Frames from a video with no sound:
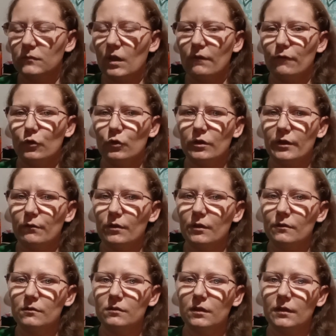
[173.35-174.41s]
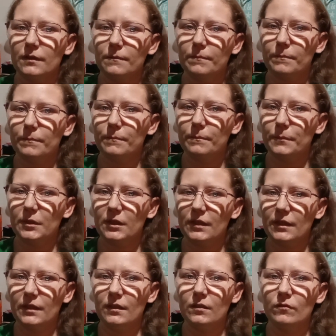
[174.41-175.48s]
40 rows, I
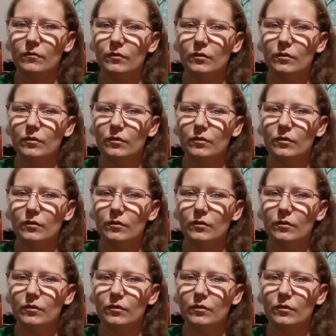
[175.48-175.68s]
believe.